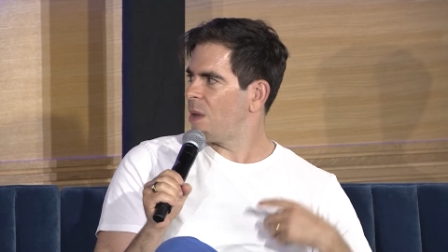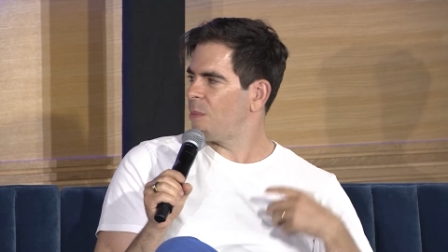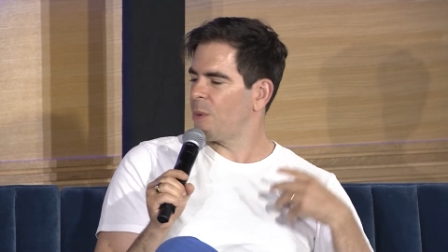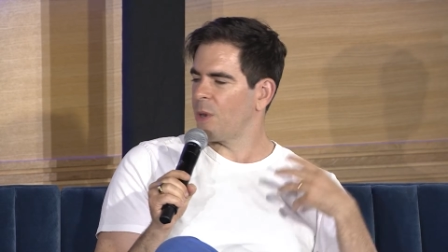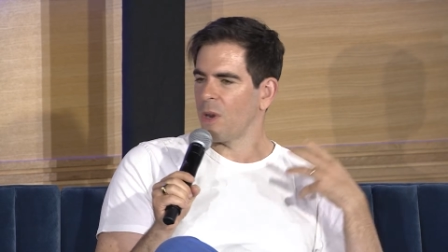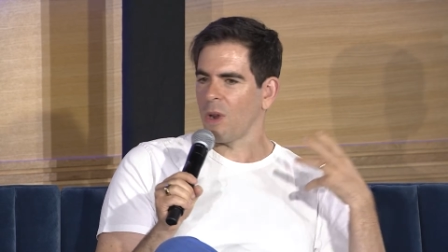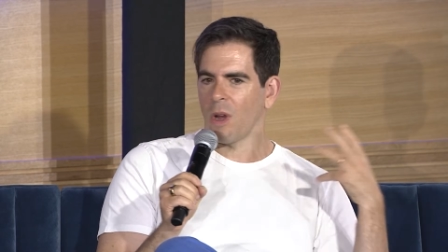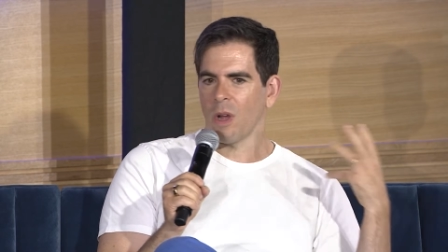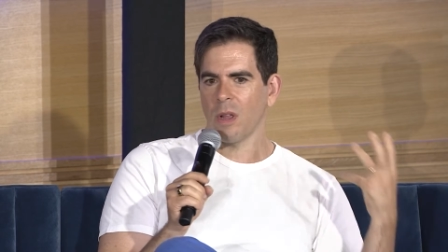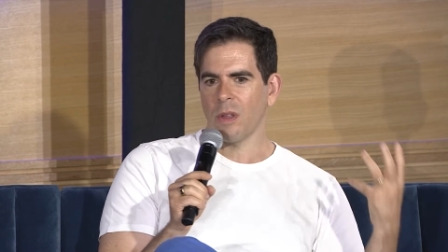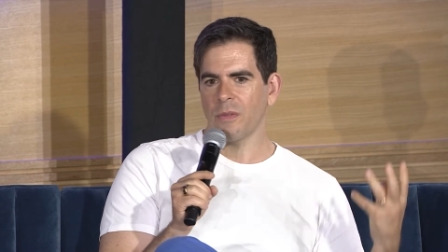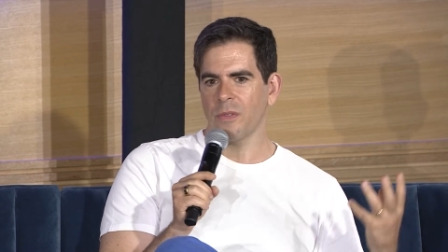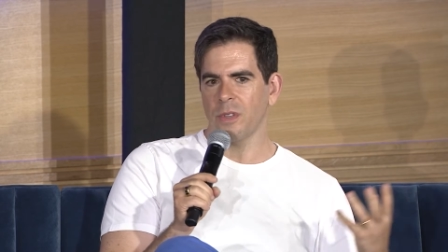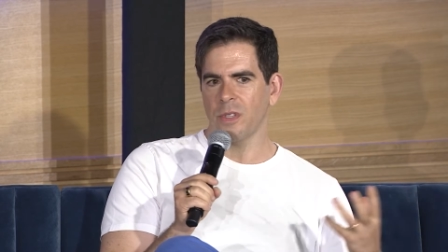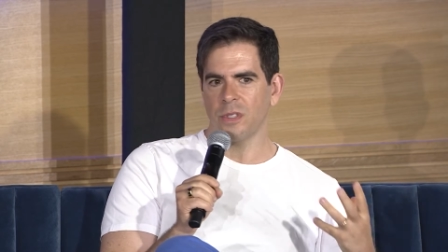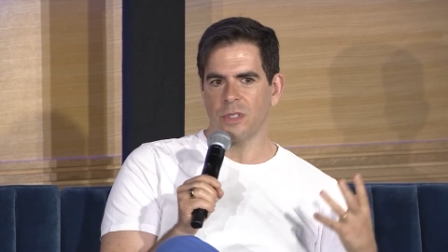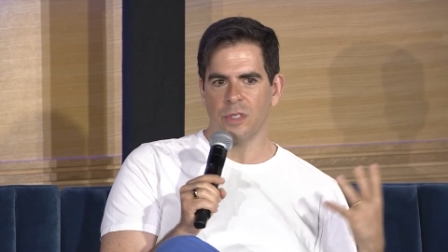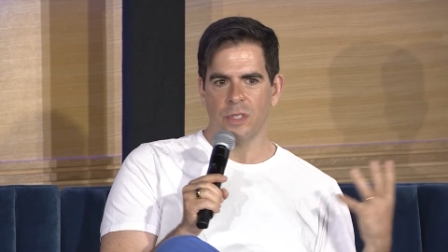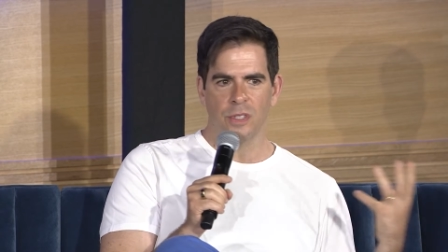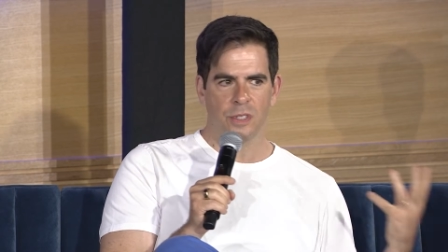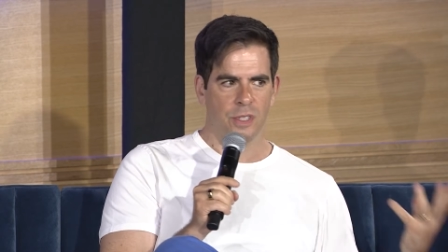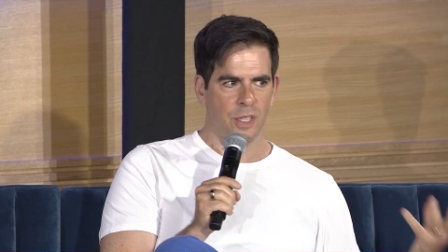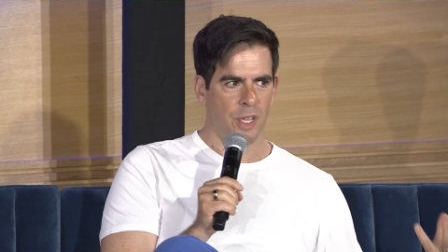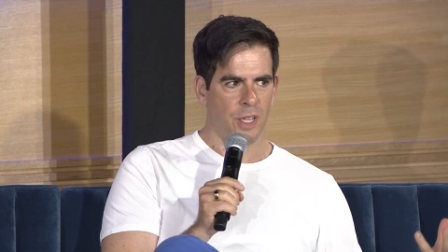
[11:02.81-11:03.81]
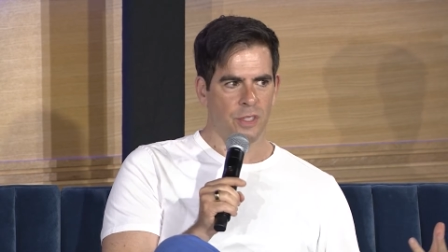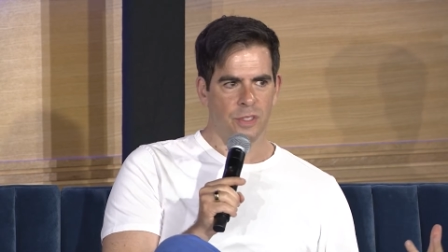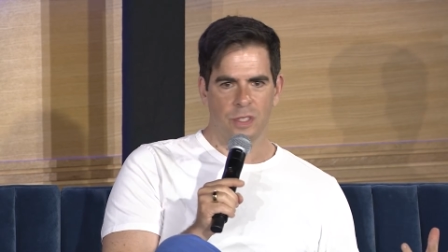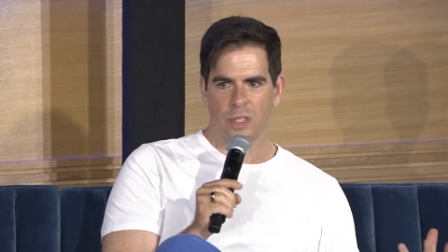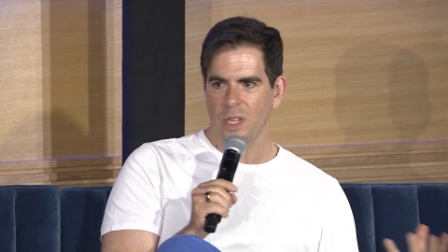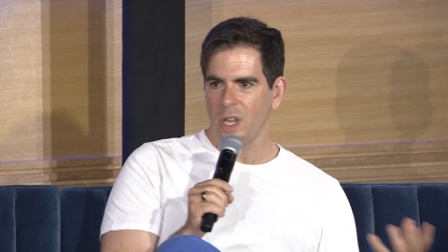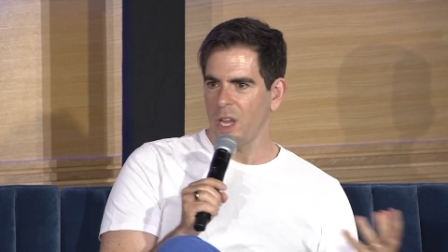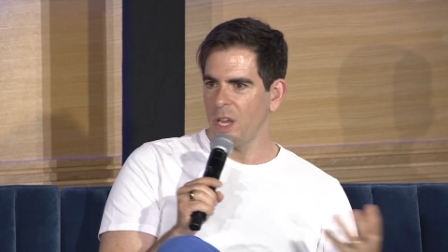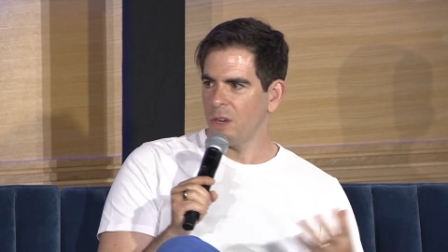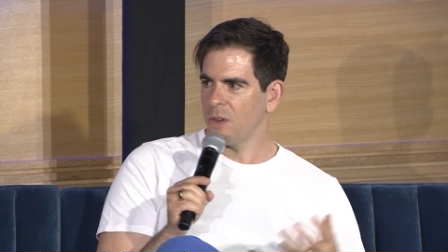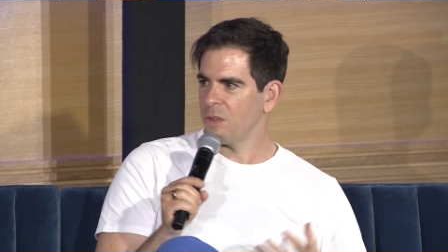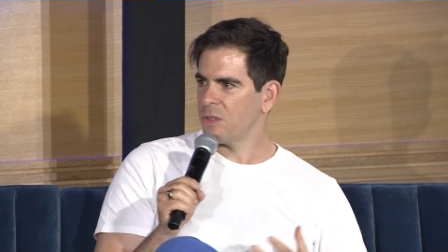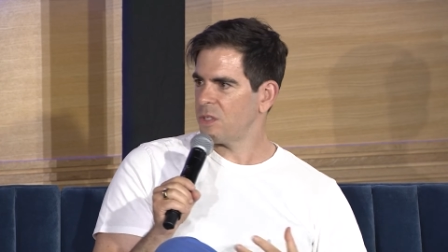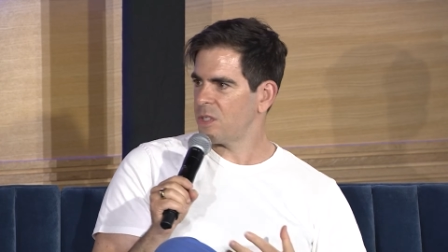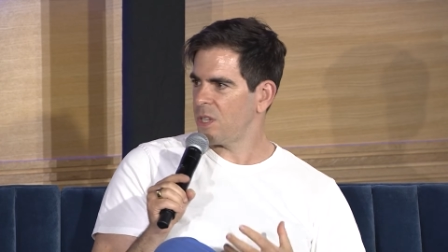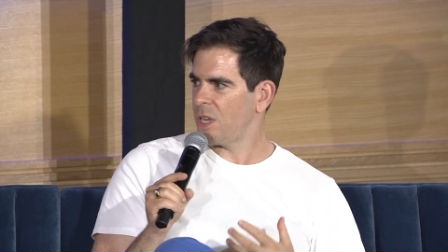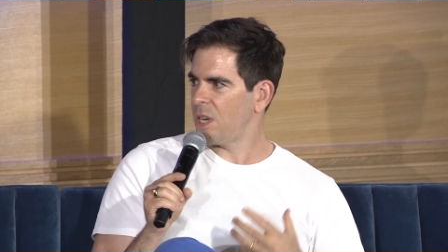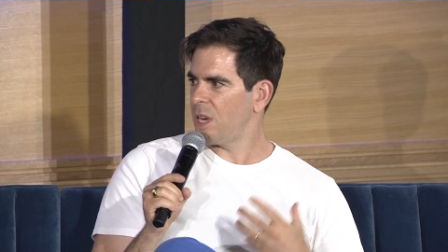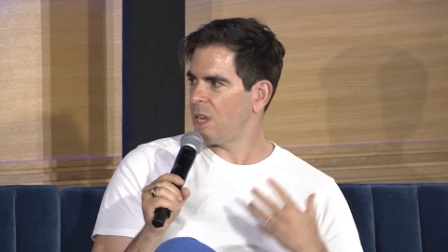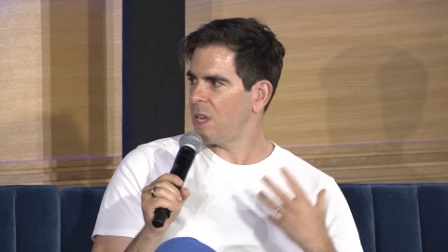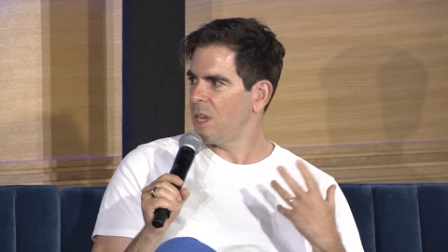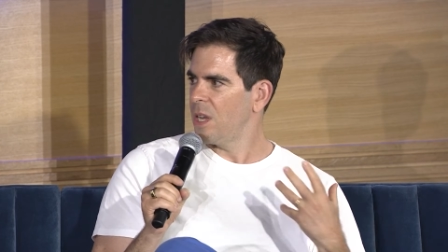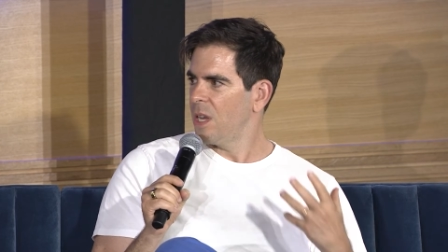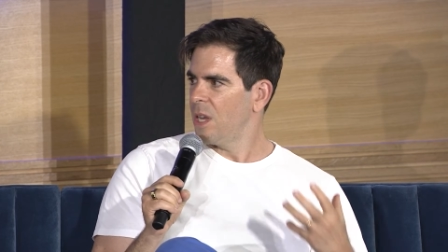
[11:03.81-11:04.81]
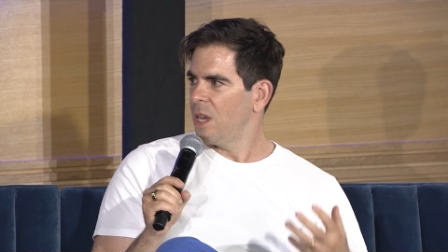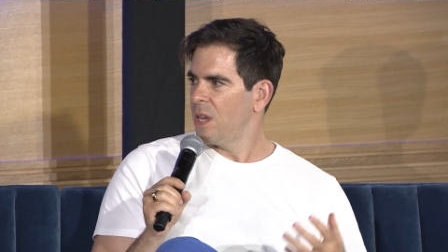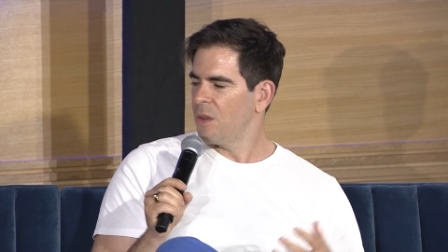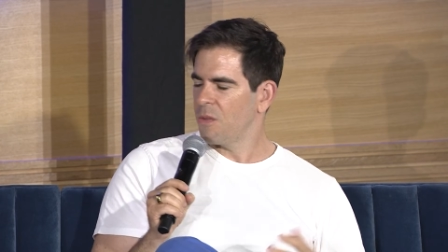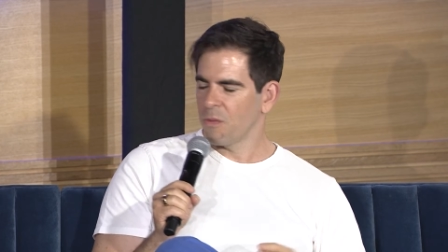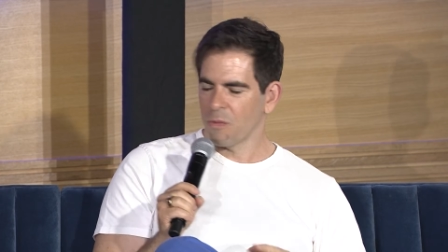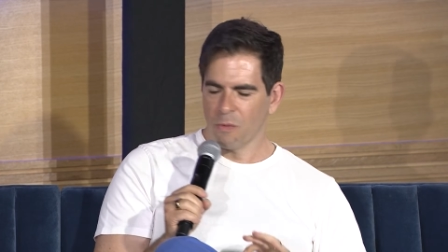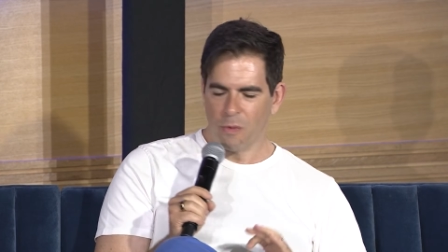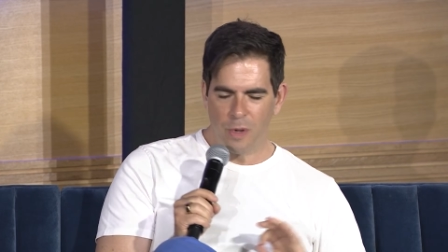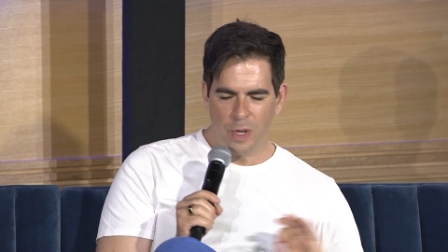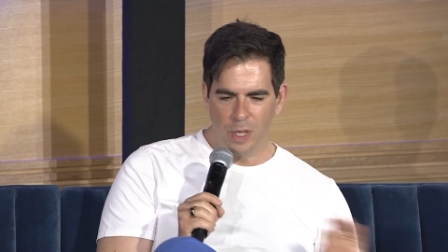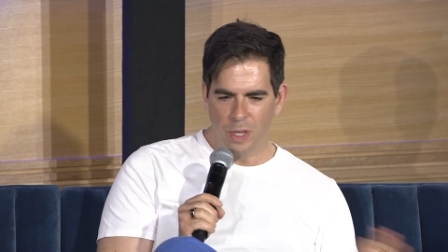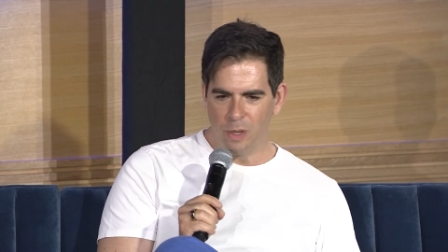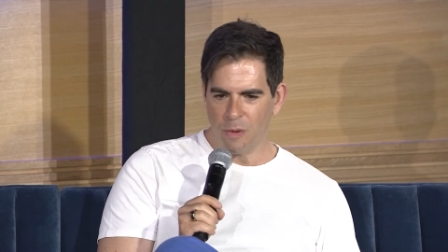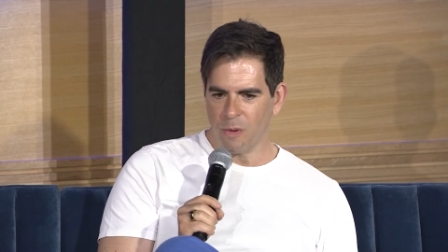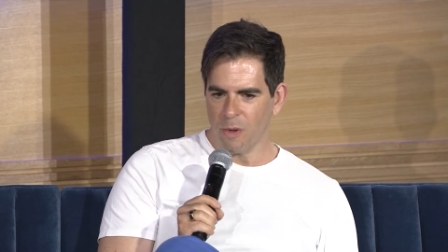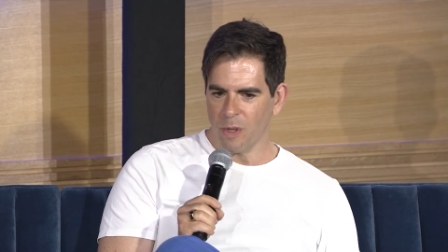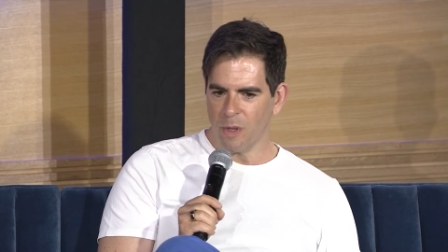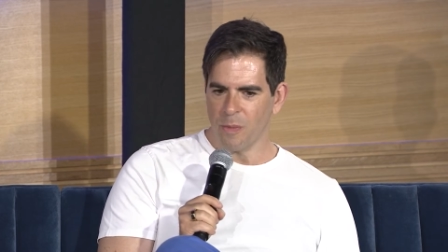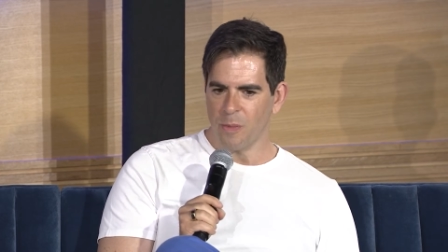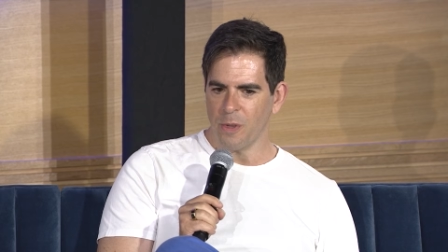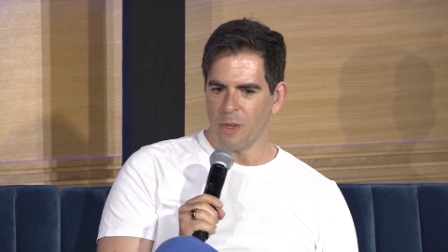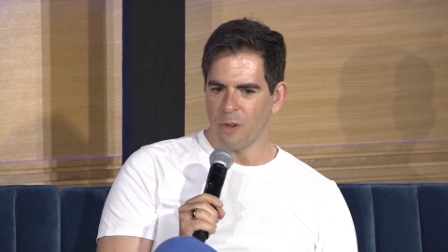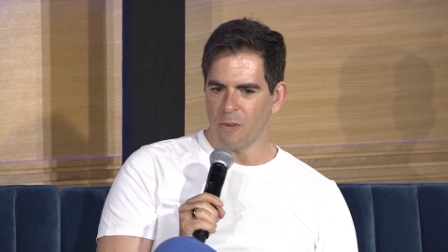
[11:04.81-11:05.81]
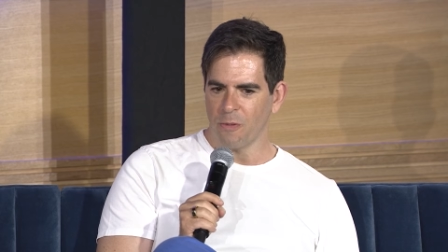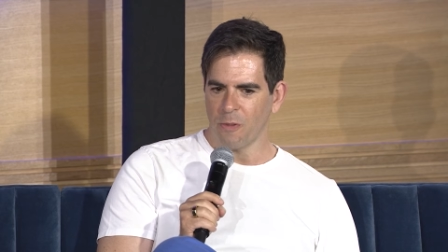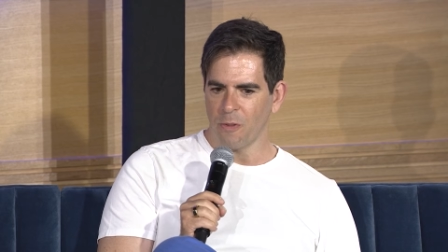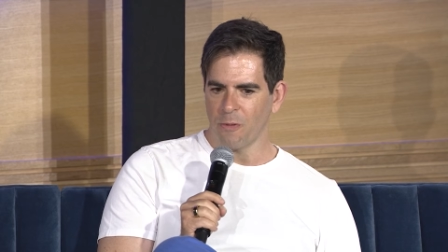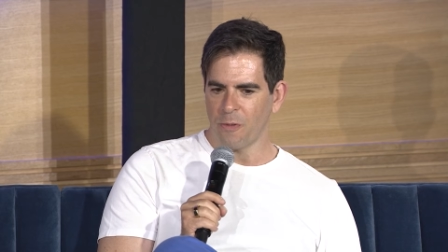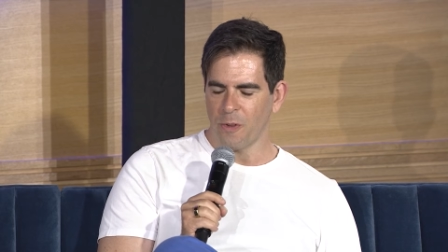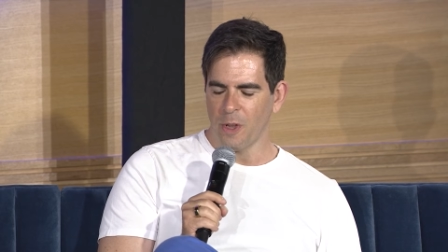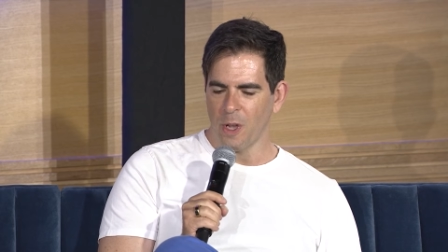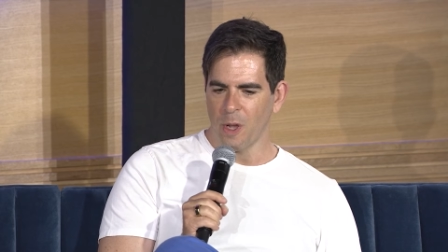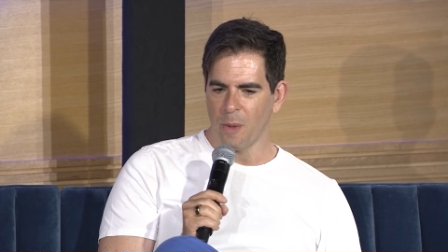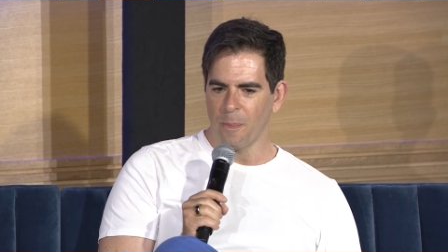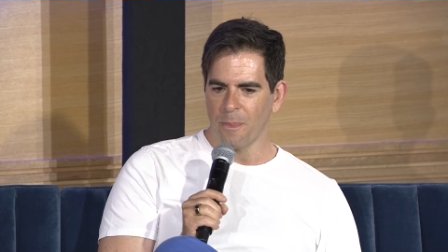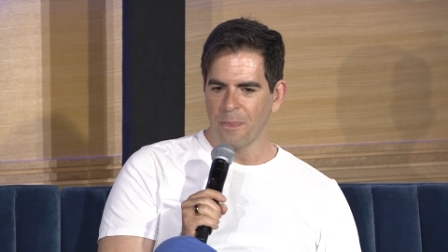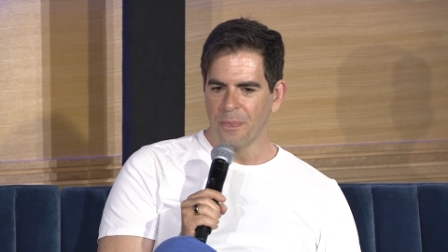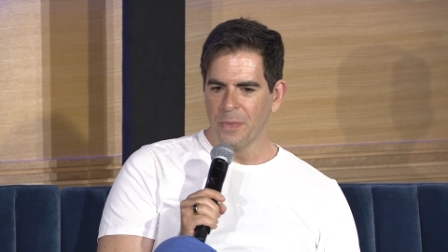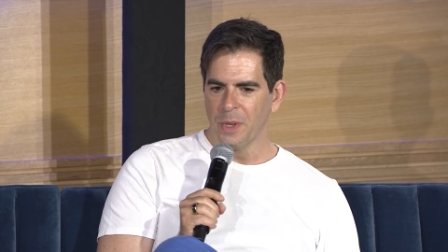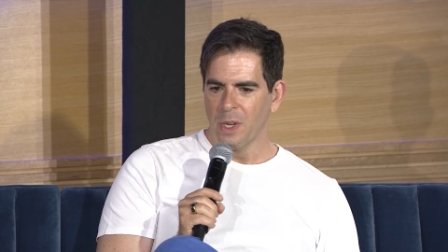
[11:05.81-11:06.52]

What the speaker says: but all of these kids in the inner city. Really, really beautiful film.